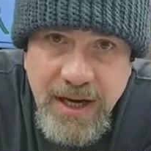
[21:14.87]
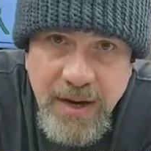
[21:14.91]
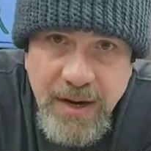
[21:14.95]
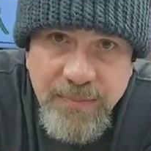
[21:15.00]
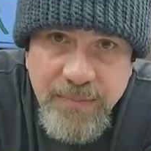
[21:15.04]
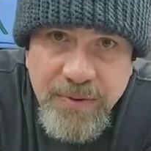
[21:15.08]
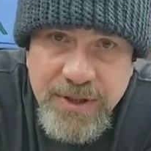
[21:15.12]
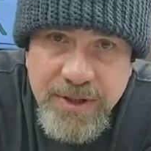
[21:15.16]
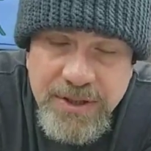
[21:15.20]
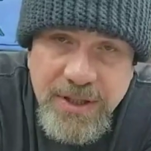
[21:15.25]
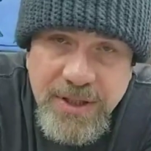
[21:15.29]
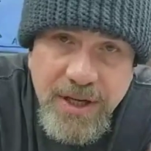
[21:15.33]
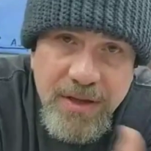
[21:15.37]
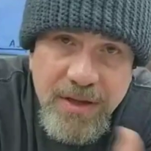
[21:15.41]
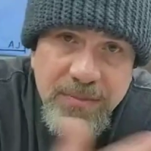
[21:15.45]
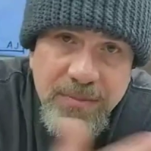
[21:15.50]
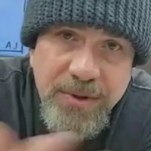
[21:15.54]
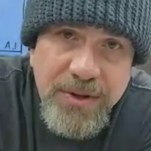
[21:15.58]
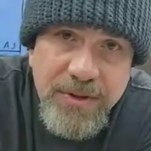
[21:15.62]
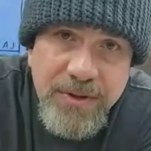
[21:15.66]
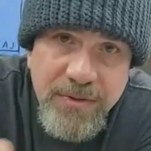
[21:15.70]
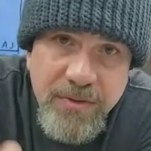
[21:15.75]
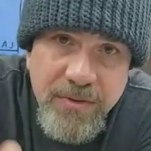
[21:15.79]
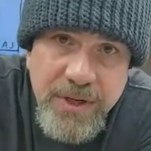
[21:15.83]
I appreciate it.
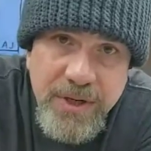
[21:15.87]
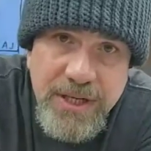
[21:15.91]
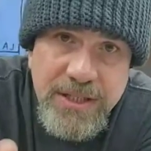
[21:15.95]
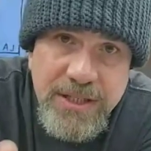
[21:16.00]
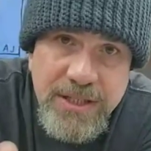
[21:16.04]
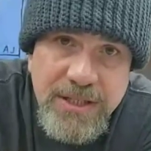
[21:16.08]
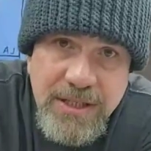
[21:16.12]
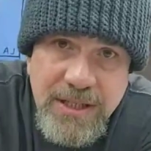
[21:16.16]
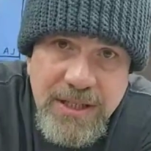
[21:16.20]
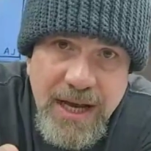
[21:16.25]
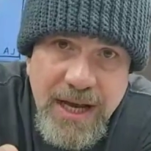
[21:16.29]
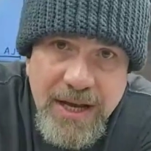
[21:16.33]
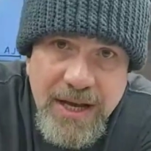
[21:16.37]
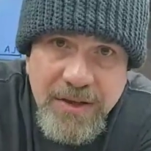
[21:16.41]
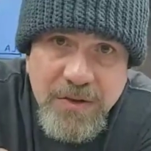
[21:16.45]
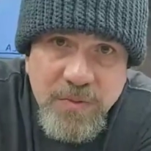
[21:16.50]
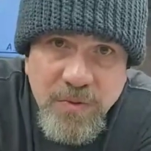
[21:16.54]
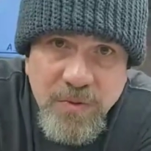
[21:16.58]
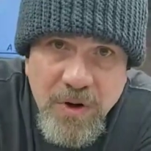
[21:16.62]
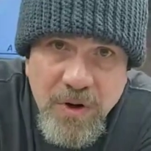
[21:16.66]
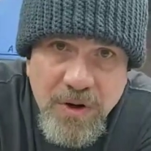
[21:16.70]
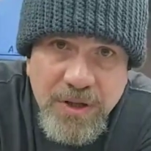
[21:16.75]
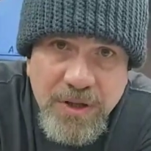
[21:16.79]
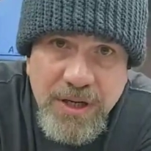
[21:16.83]
But the reason that is
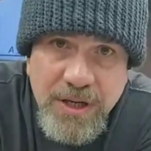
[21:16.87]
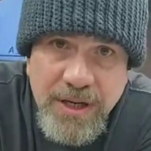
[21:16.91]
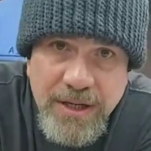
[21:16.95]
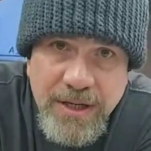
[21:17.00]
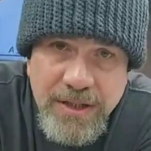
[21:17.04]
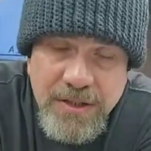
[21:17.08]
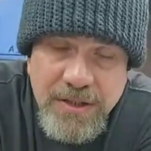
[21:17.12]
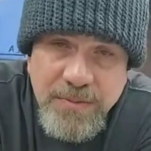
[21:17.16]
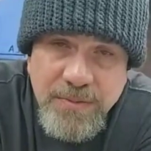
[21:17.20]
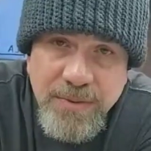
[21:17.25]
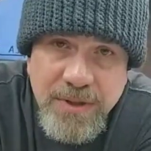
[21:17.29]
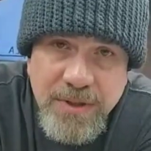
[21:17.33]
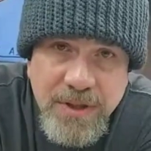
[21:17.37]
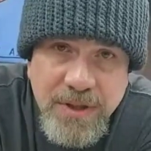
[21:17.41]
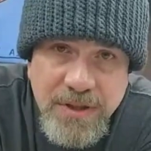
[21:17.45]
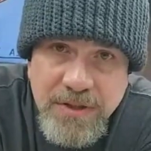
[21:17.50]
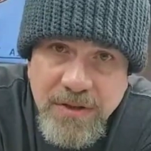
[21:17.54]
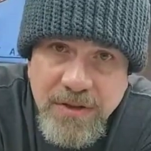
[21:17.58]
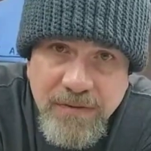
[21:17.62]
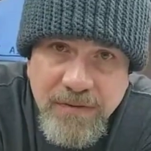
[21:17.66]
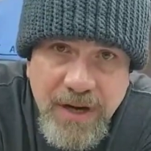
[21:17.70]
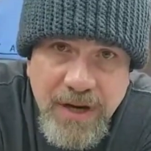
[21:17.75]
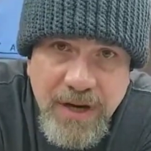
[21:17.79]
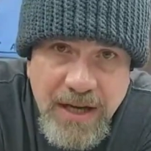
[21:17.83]
working is because
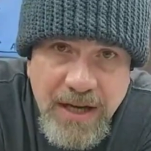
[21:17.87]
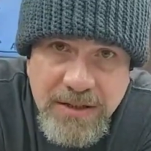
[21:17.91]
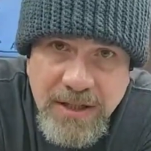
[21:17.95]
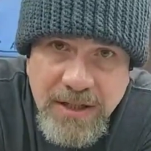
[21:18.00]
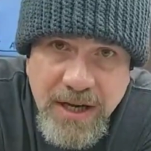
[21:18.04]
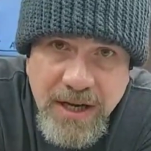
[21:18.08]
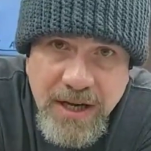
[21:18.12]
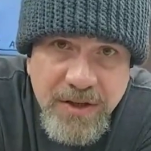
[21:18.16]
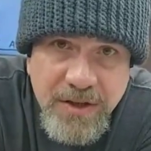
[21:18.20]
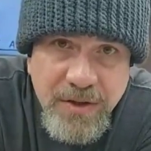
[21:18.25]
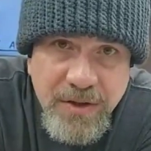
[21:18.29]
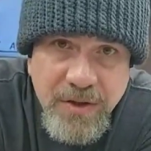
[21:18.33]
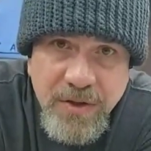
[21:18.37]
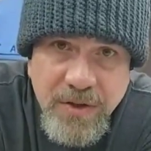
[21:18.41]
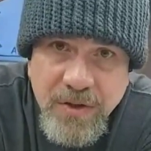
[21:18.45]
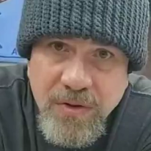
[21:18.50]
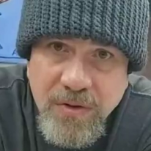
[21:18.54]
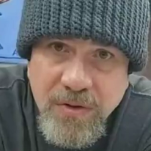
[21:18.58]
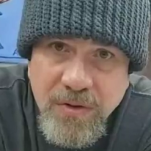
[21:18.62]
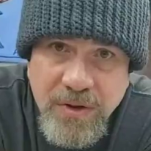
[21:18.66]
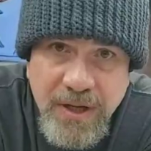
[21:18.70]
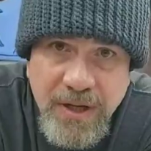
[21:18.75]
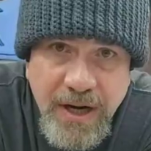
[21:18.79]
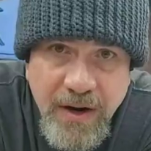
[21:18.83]
of guys like
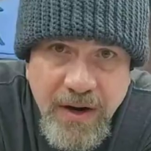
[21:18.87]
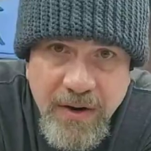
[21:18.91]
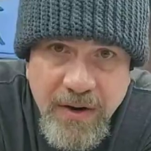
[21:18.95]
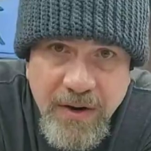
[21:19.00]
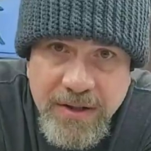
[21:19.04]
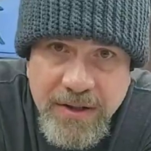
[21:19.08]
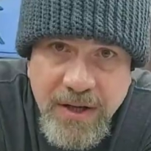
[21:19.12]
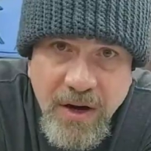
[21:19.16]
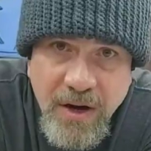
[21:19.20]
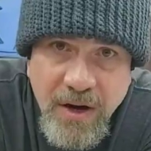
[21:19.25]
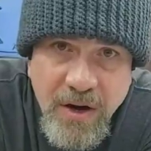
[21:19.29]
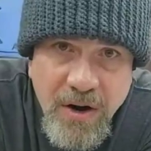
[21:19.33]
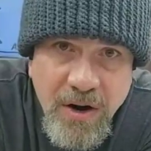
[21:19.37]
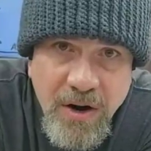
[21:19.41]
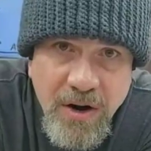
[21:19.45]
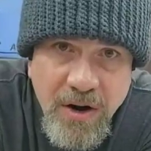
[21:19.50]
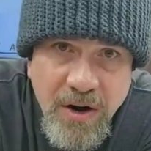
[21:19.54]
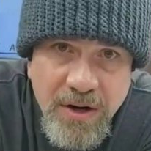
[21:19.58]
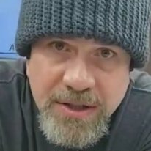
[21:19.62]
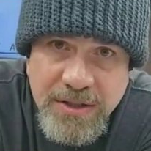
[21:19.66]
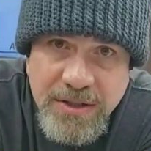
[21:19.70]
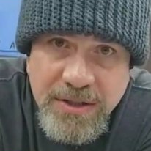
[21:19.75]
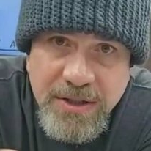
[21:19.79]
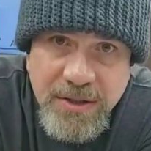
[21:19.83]
you and Eric the
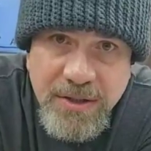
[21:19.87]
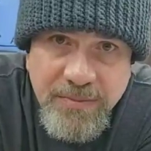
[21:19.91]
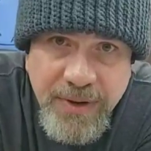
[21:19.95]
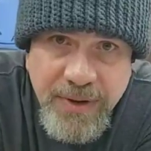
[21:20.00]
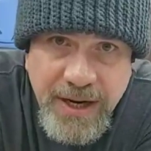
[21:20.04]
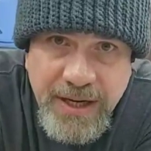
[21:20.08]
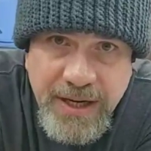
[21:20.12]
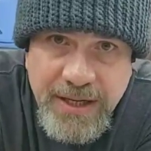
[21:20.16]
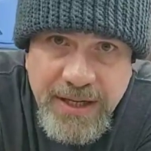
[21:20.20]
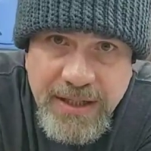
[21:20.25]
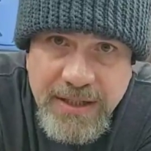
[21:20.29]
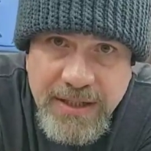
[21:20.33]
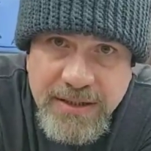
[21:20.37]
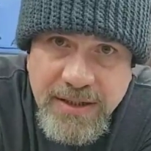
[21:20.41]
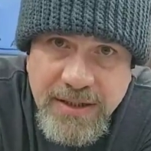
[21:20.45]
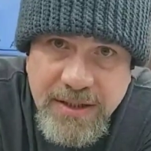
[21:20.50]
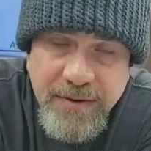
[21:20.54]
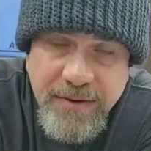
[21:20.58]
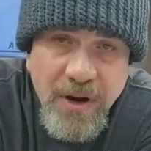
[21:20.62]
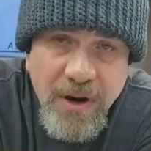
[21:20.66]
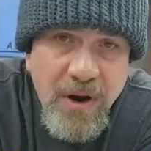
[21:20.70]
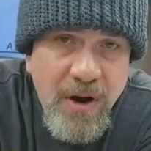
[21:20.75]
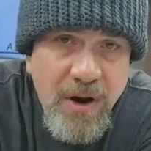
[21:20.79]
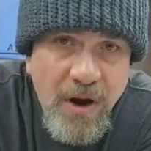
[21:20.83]
artist and Painting It
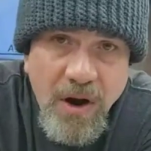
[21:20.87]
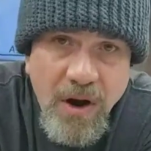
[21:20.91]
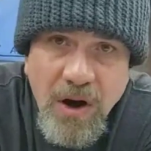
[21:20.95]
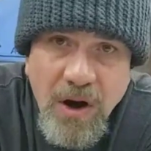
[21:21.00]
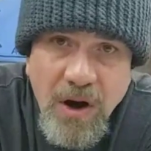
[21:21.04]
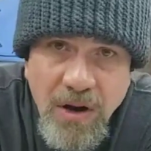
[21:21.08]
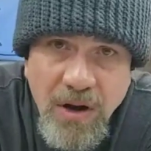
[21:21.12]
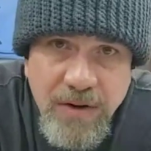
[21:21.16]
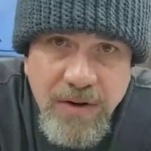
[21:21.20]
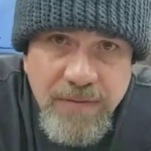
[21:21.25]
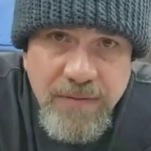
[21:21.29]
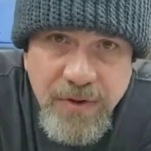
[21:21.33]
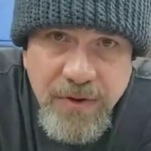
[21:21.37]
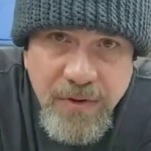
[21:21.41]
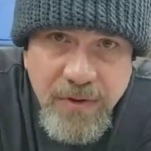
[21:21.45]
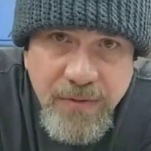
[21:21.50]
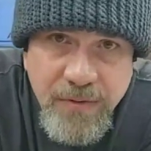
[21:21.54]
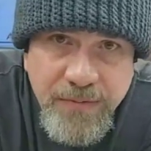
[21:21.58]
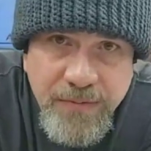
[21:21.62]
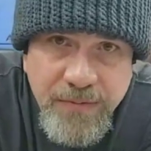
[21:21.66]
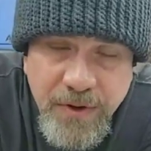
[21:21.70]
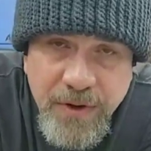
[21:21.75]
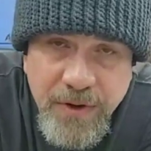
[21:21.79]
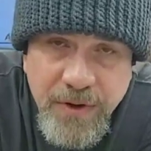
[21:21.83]
to all of you
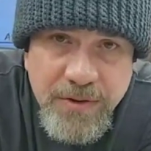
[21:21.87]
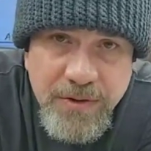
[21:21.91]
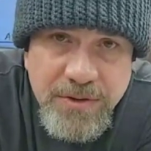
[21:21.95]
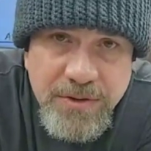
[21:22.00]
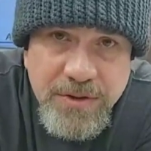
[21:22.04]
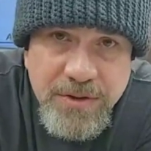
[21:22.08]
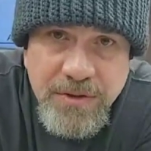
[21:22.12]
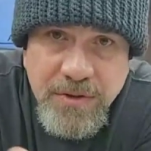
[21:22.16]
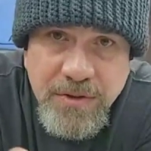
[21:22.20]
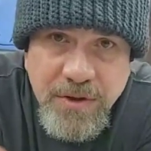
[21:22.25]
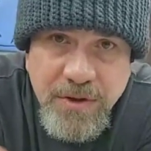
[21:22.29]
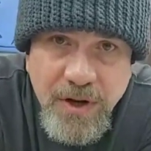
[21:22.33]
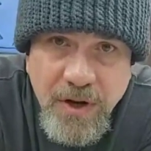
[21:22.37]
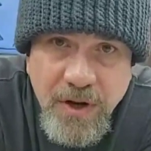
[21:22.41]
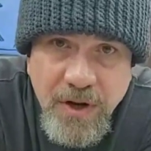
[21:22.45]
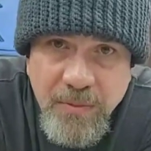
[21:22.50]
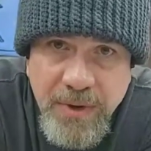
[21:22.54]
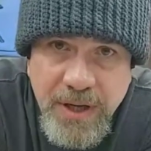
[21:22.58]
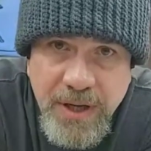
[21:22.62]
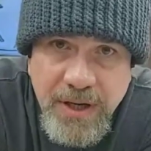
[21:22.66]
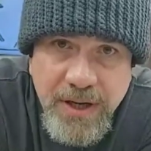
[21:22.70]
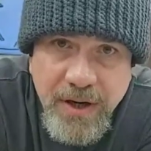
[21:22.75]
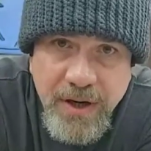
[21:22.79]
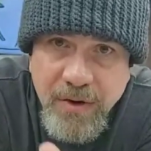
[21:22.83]
folks who come
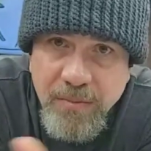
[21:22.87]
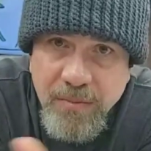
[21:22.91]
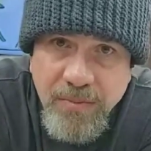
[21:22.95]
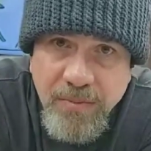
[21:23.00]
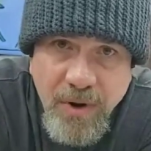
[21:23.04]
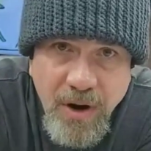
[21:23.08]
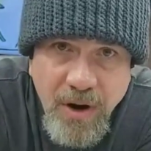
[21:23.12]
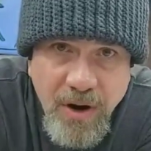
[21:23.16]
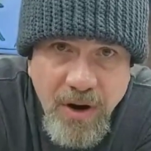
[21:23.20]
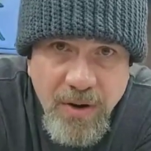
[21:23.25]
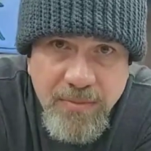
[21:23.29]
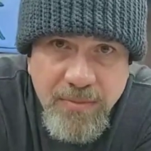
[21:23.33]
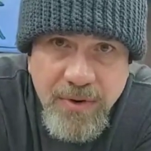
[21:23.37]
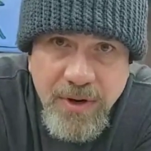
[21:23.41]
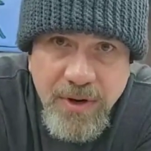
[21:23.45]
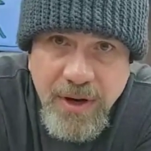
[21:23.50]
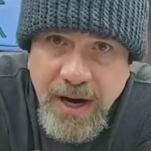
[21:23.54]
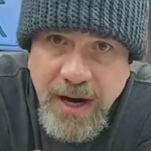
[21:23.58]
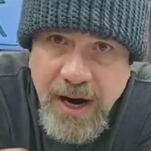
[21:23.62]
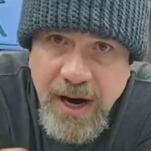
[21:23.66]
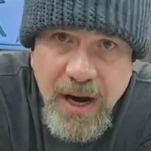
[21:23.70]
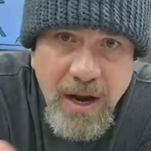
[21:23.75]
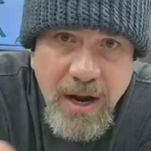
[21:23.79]
in here, Barbara,